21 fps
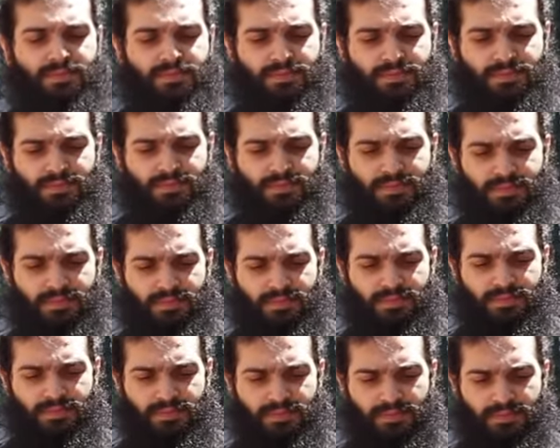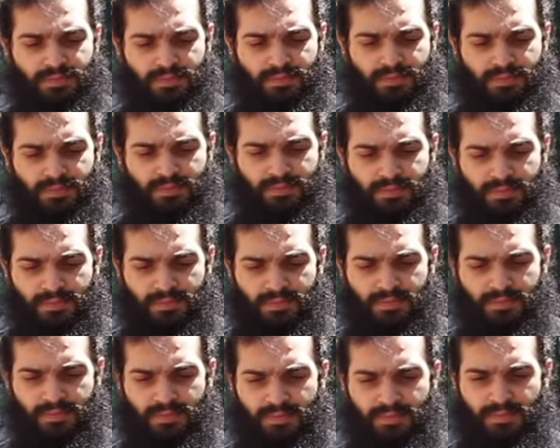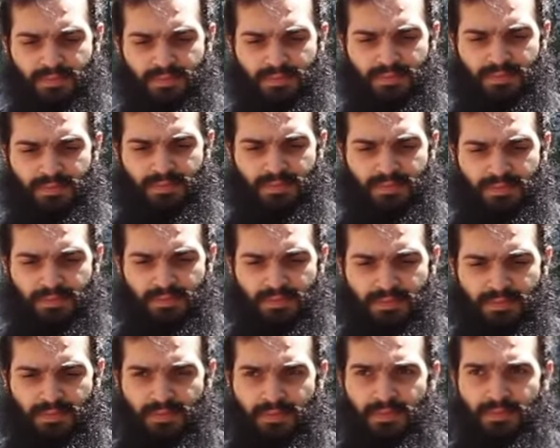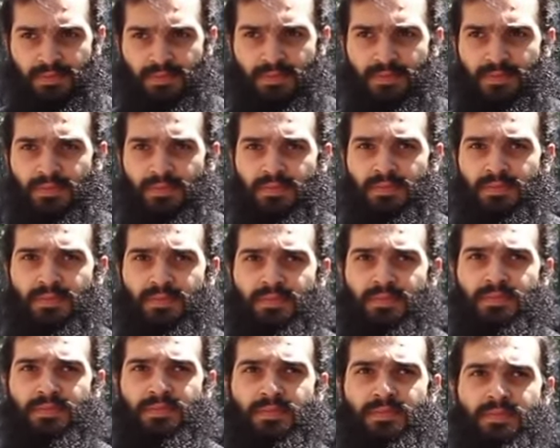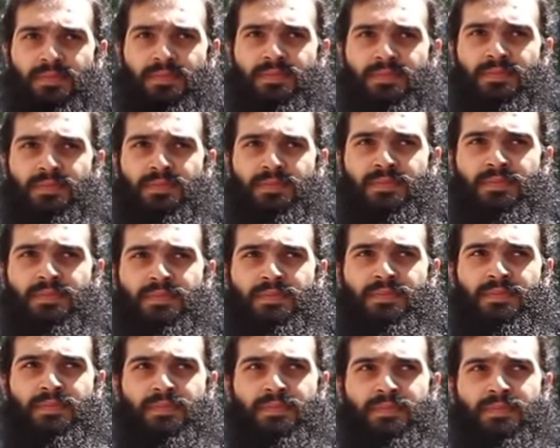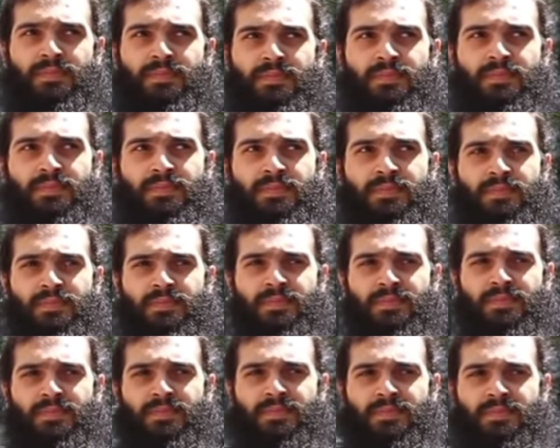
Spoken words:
[no speech]